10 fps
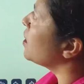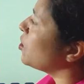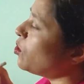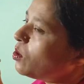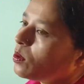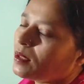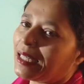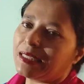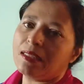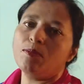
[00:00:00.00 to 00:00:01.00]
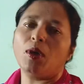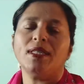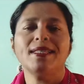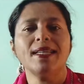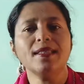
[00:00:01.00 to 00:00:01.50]
You know that in
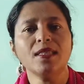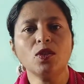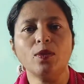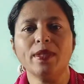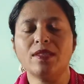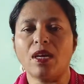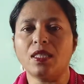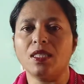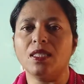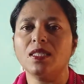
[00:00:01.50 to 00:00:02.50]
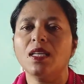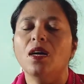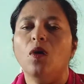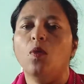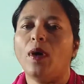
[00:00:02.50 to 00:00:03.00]
body centered cubic structures,
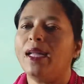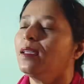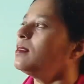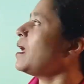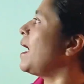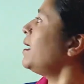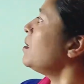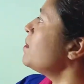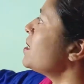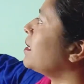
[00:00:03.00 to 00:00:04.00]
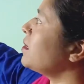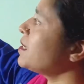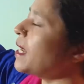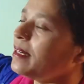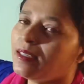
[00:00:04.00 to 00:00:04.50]
one atom is at the
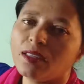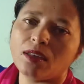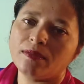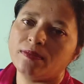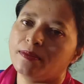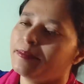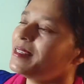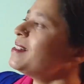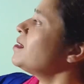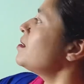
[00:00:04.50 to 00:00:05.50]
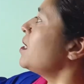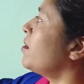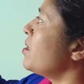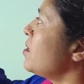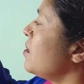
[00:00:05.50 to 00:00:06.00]
center of BCC
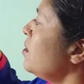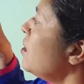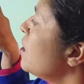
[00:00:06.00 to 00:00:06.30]
crystal.